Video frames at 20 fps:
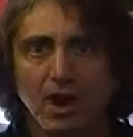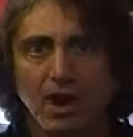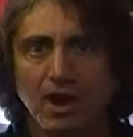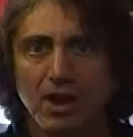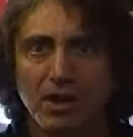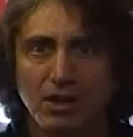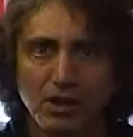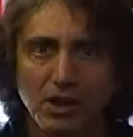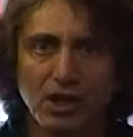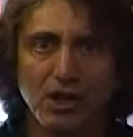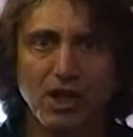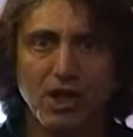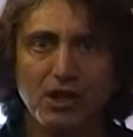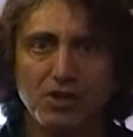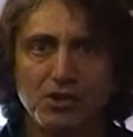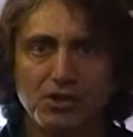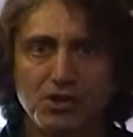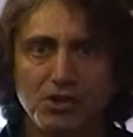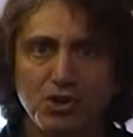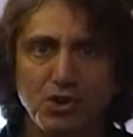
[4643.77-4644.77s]
and click
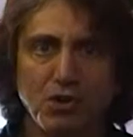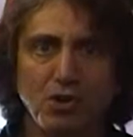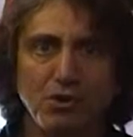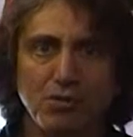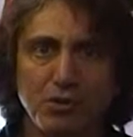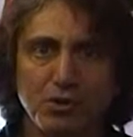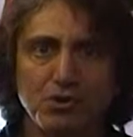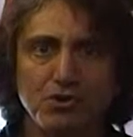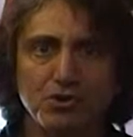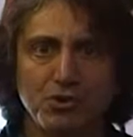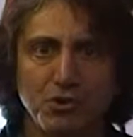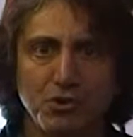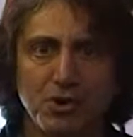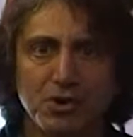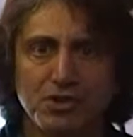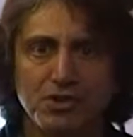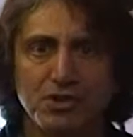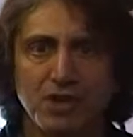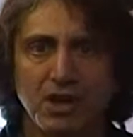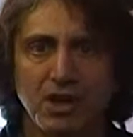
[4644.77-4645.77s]
on the show of your
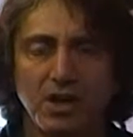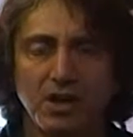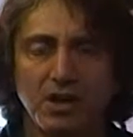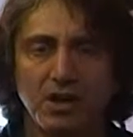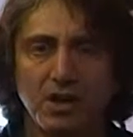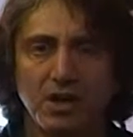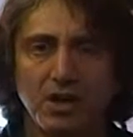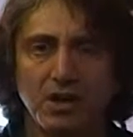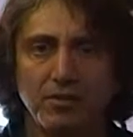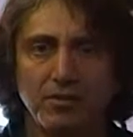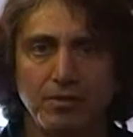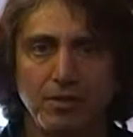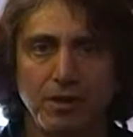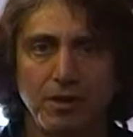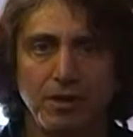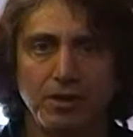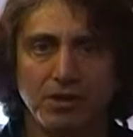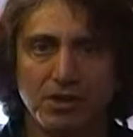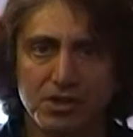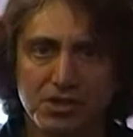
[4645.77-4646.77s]
choice and, and,
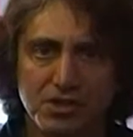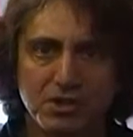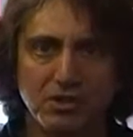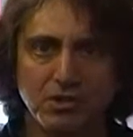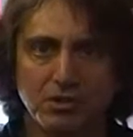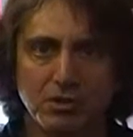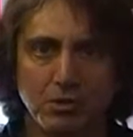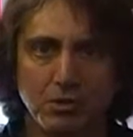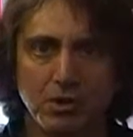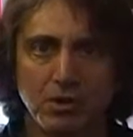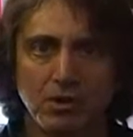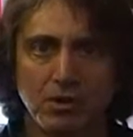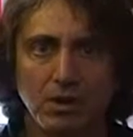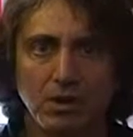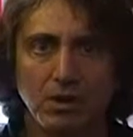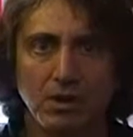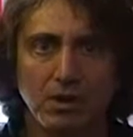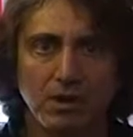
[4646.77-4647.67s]
and listen to it